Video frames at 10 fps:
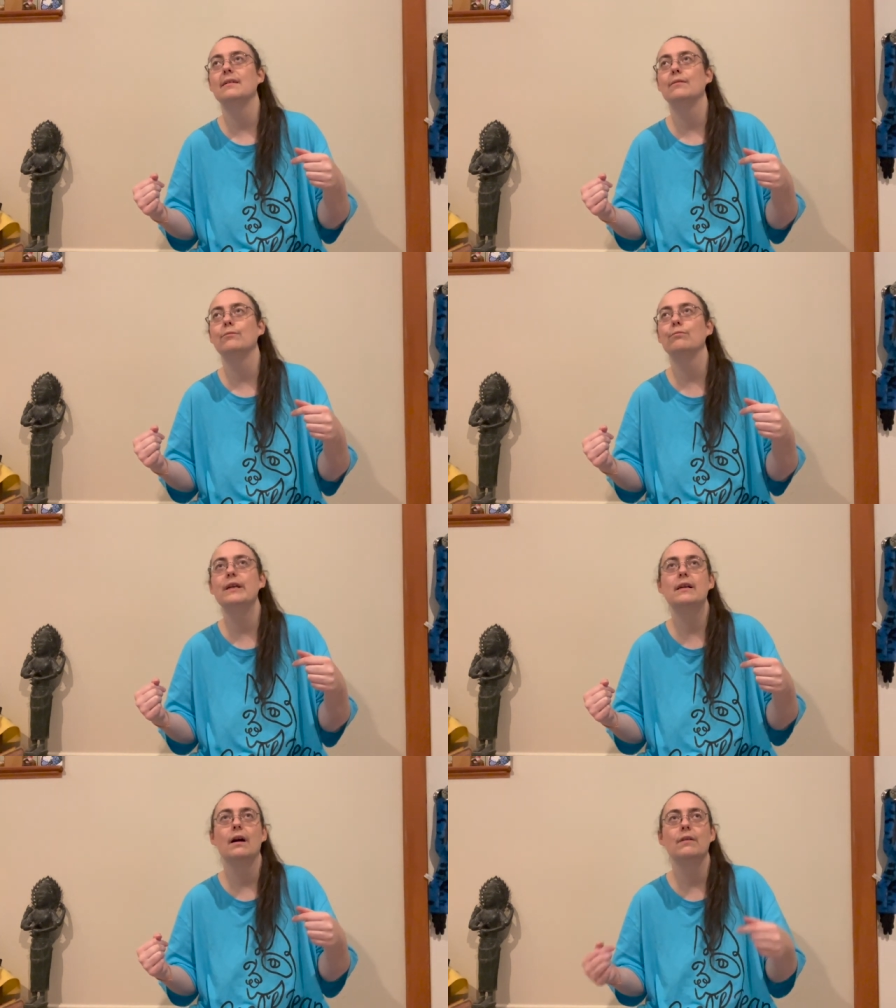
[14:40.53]

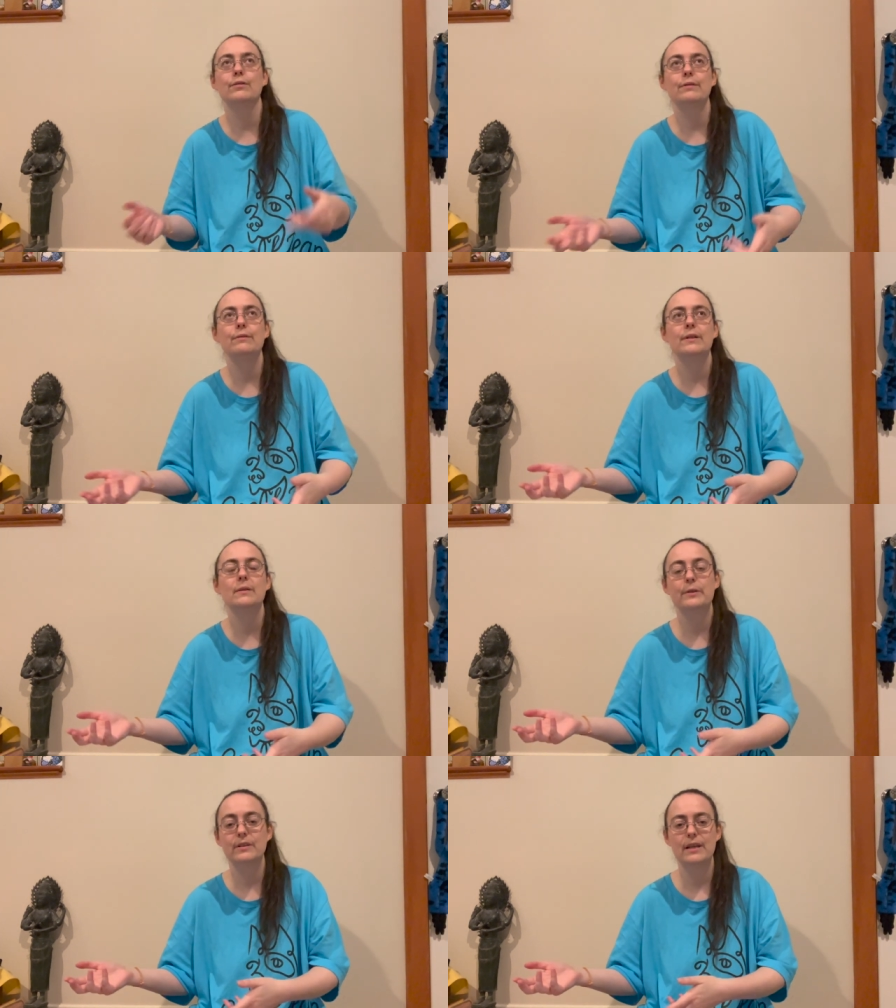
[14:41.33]
recovery,
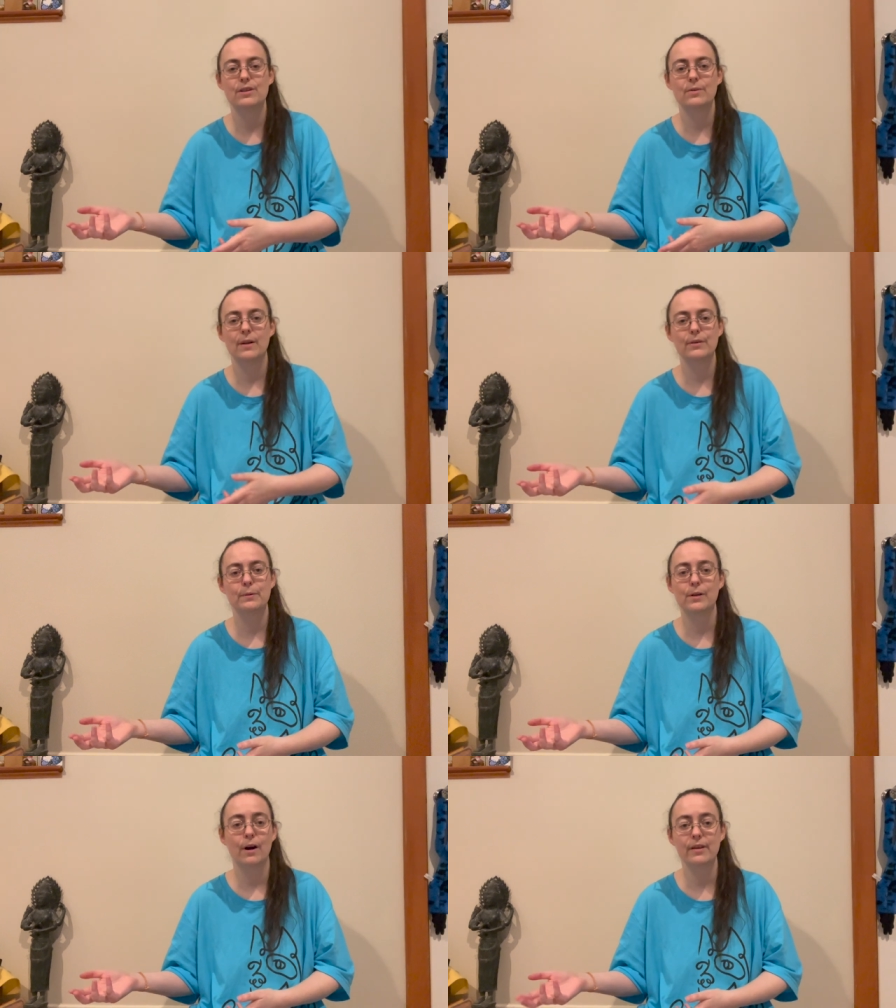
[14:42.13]
rehabilitation, whatever you
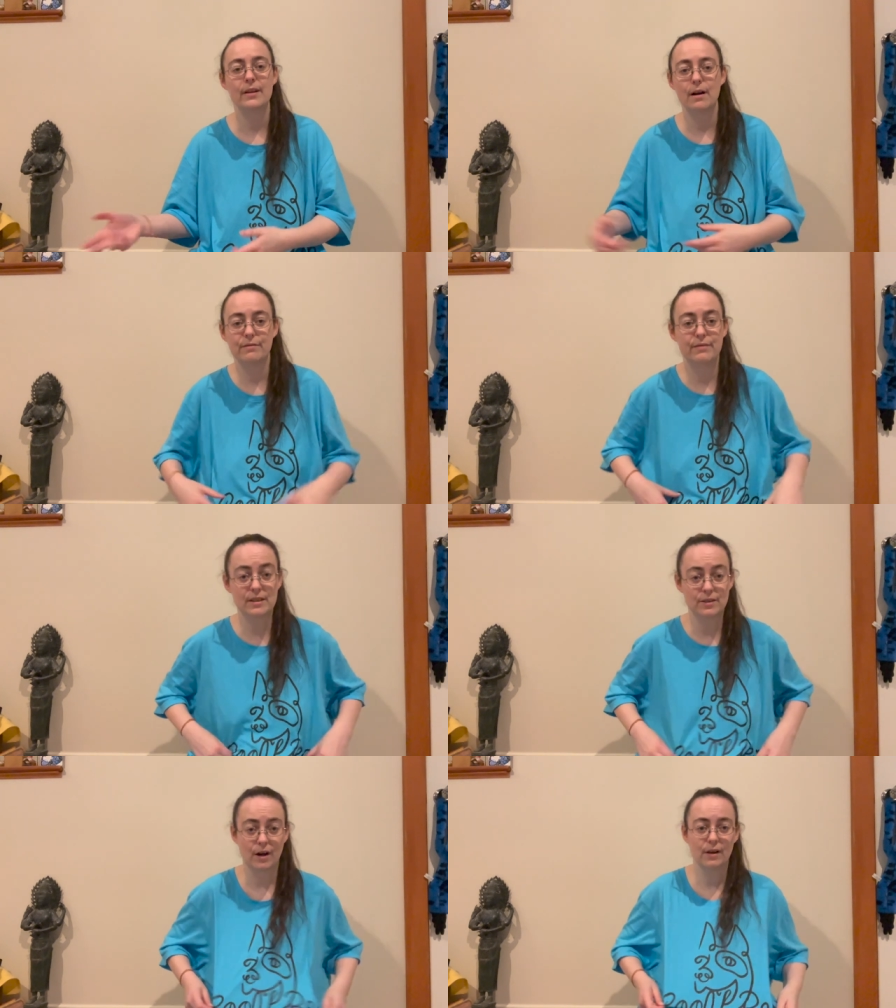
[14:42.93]
would call it, of
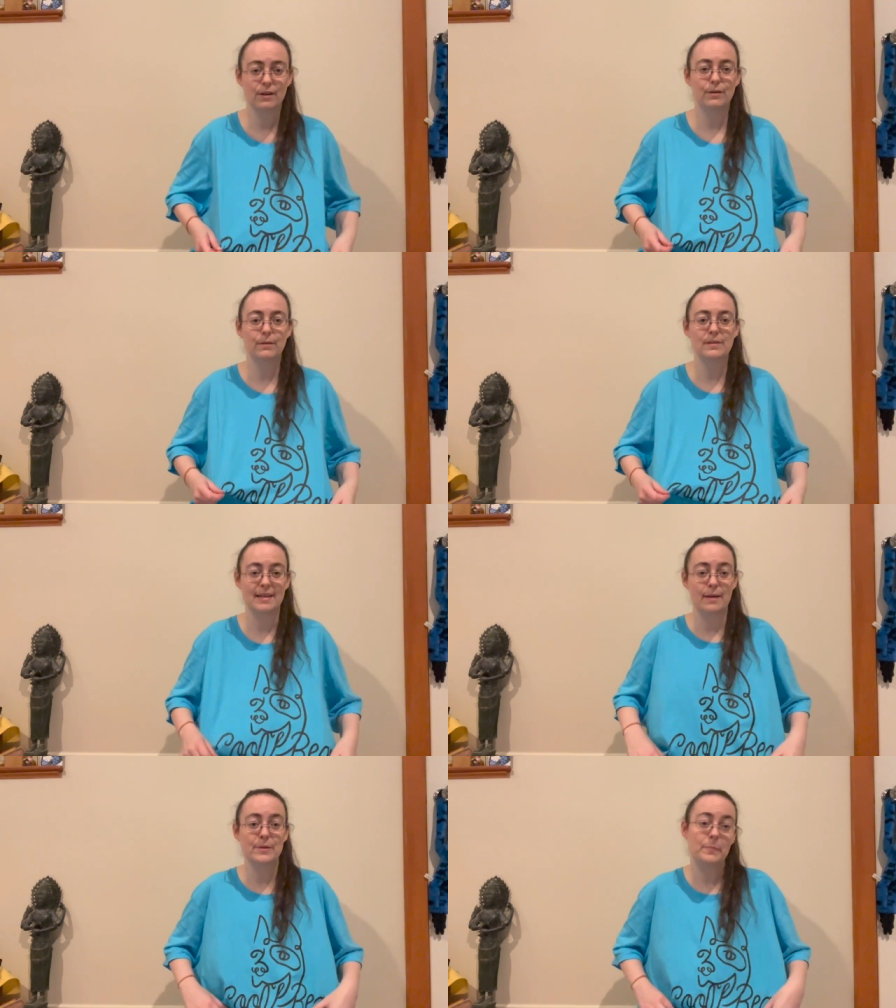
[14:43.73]
this dog whose
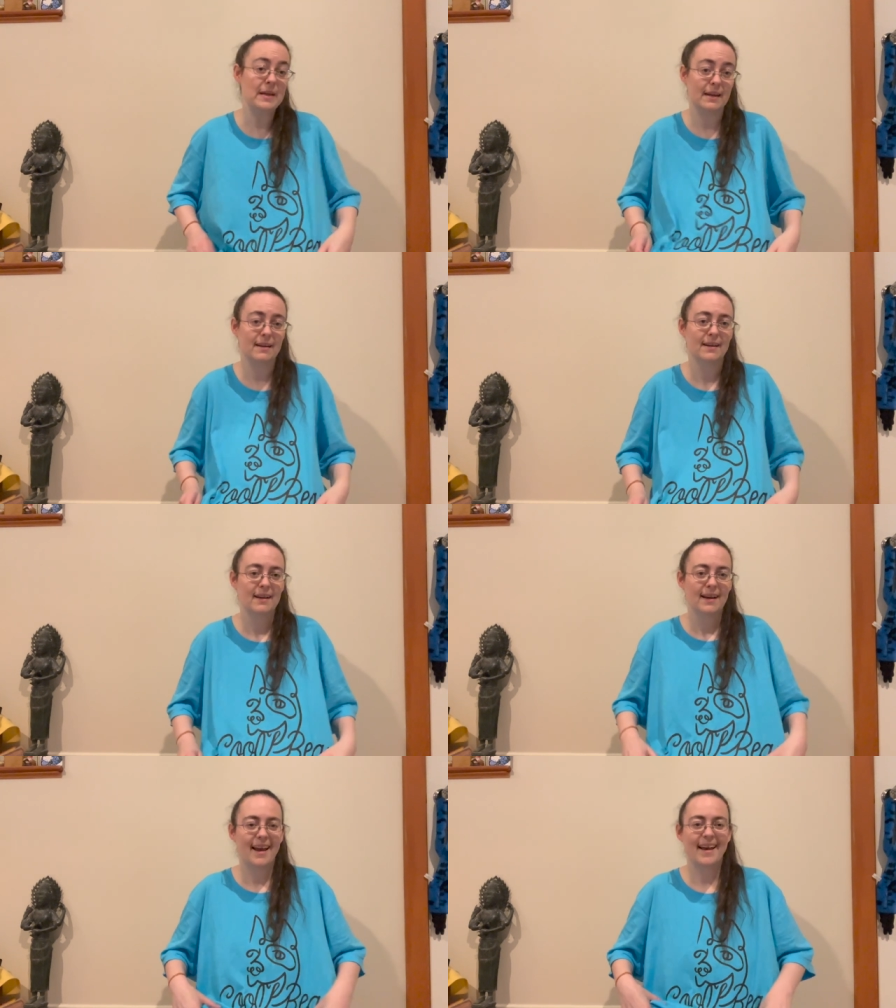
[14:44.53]
name is Bean.
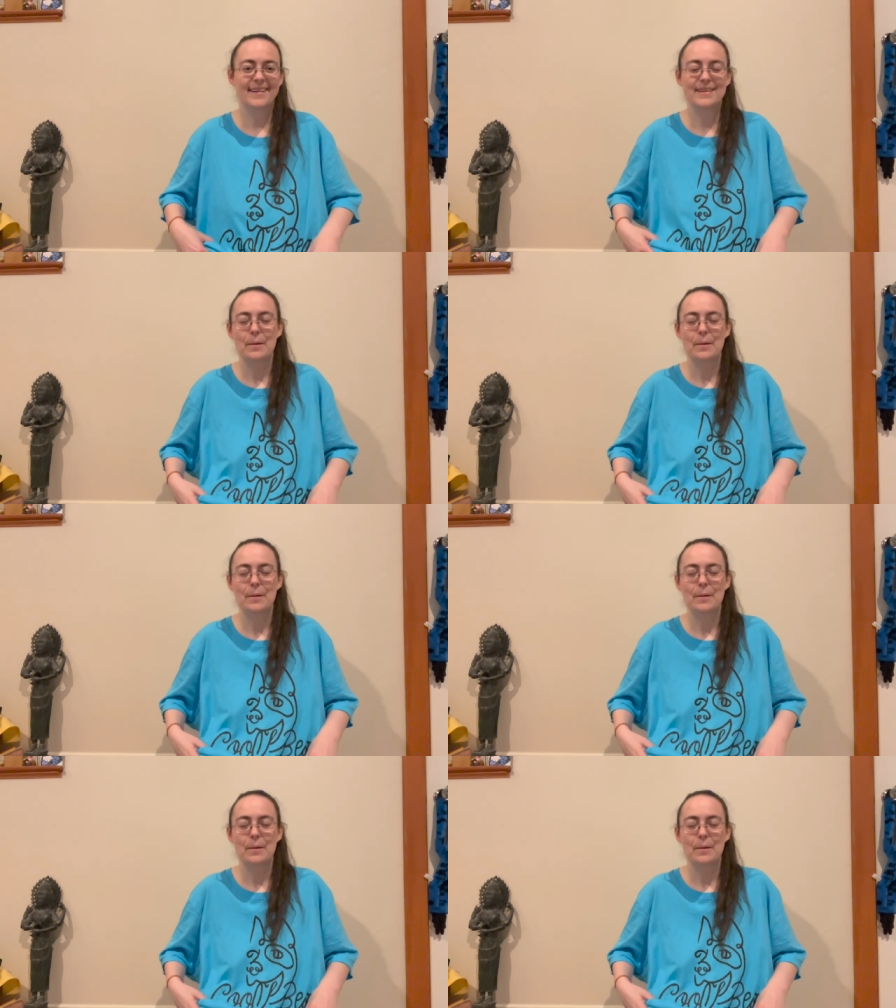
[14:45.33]
And